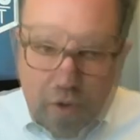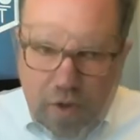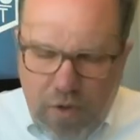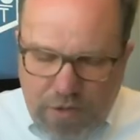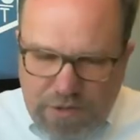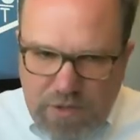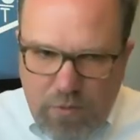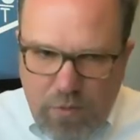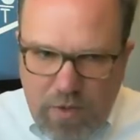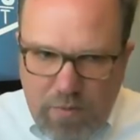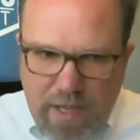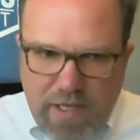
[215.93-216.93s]
Also want
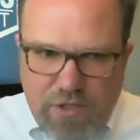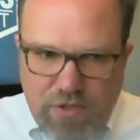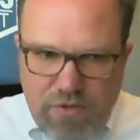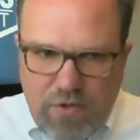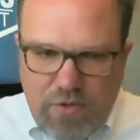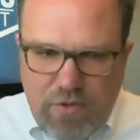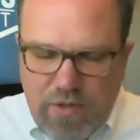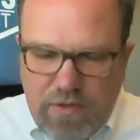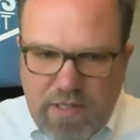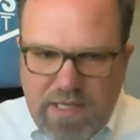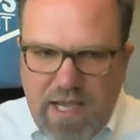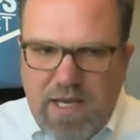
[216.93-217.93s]
to make sure that
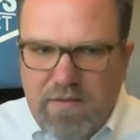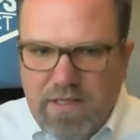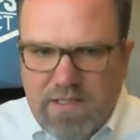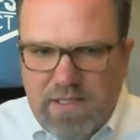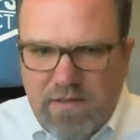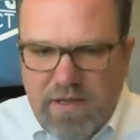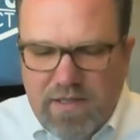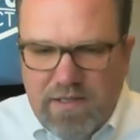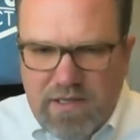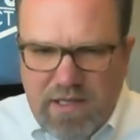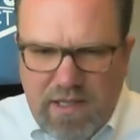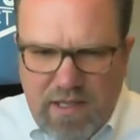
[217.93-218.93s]
the data that's
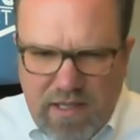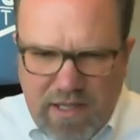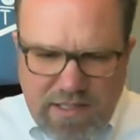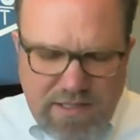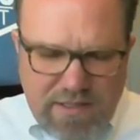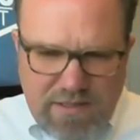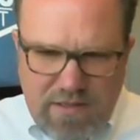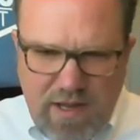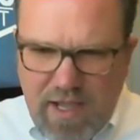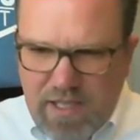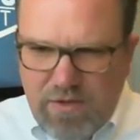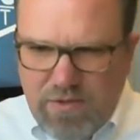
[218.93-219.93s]
collected, it's
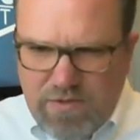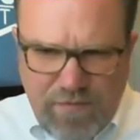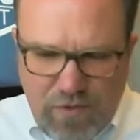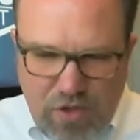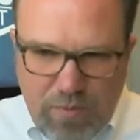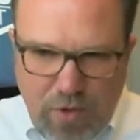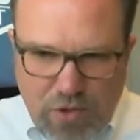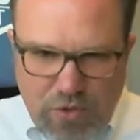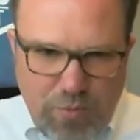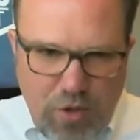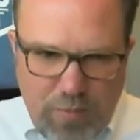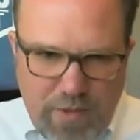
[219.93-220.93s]
not used for a commercial
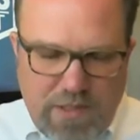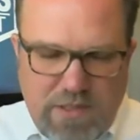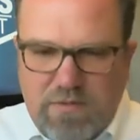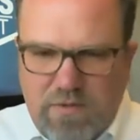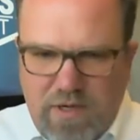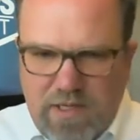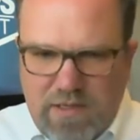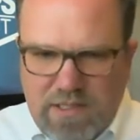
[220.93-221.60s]
purpose, right?